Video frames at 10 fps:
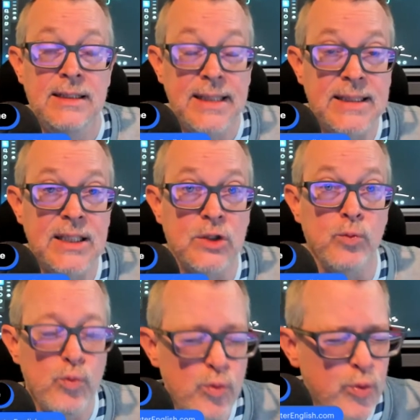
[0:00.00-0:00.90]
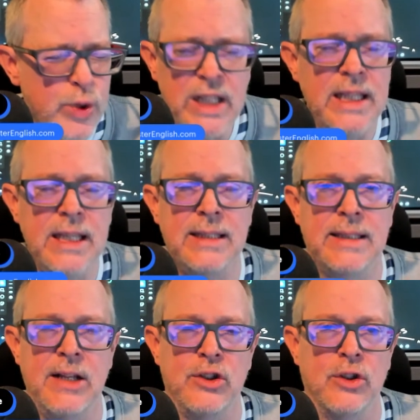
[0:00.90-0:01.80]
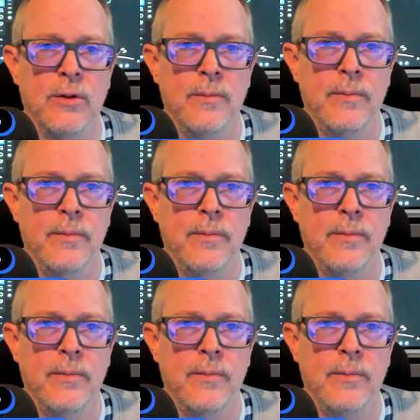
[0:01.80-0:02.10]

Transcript: This is really essential.